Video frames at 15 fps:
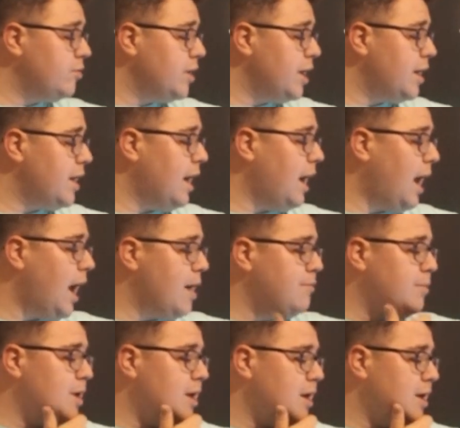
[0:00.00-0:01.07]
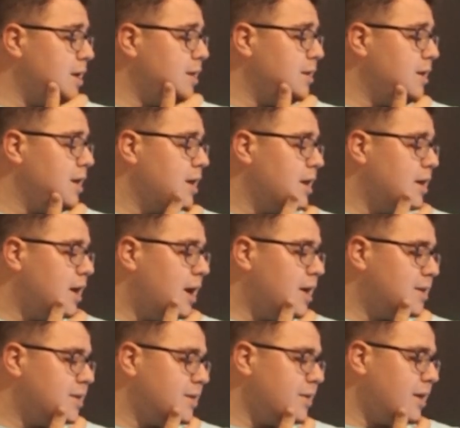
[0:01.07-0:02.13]
yeah, I mean,
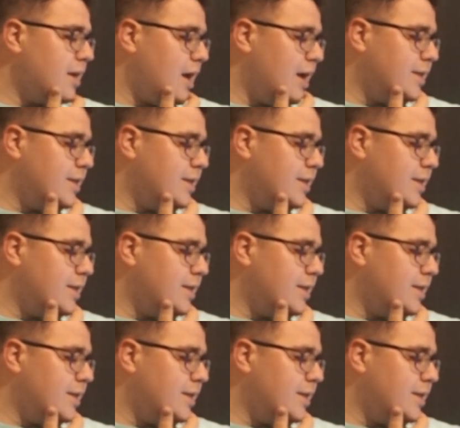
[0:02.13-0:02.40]
something